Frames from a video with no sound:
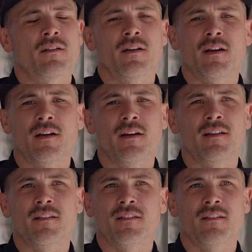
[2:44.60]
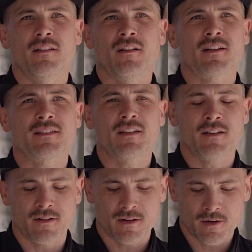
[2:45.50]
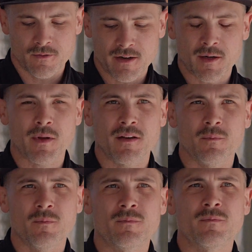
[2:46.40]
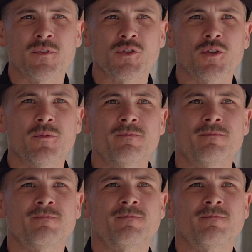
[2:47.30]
Uh, and uh, like I said, I, I'd recommend them for sure.